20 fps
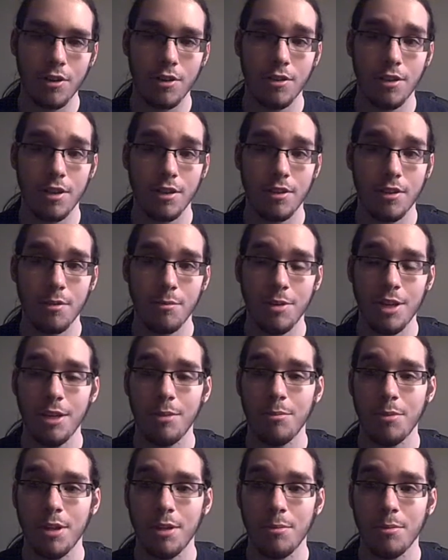argue that the
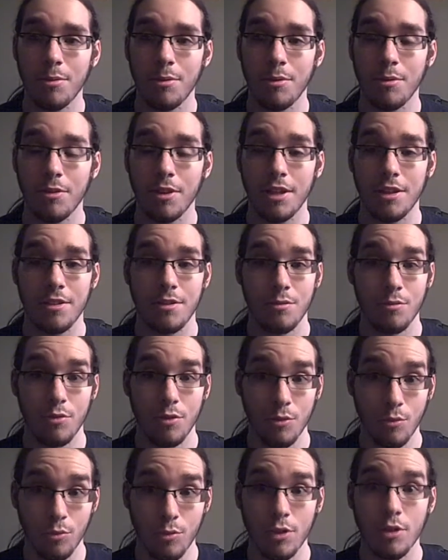main people, that's
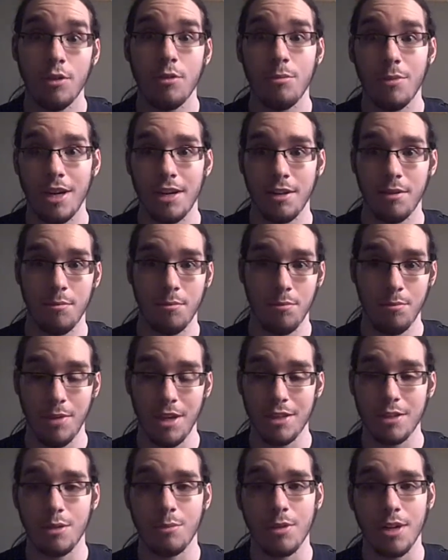the real
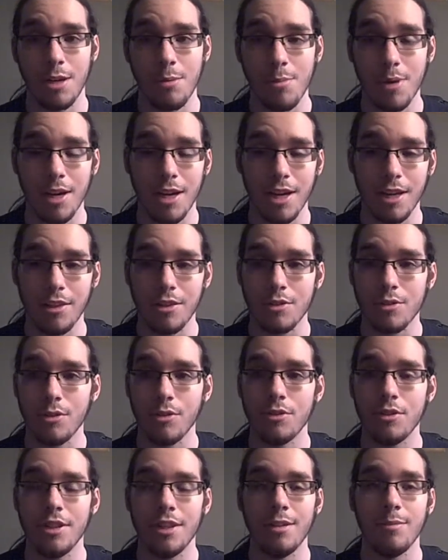mastermind behind this
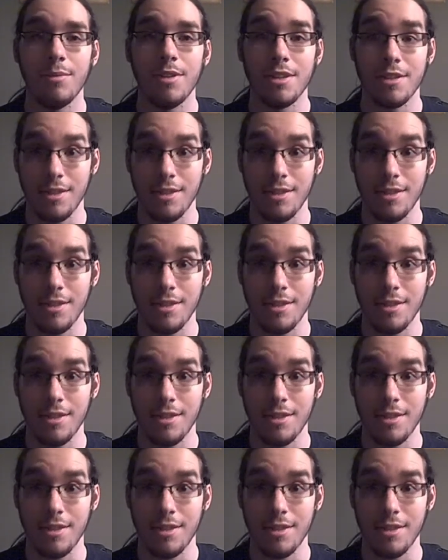whole team,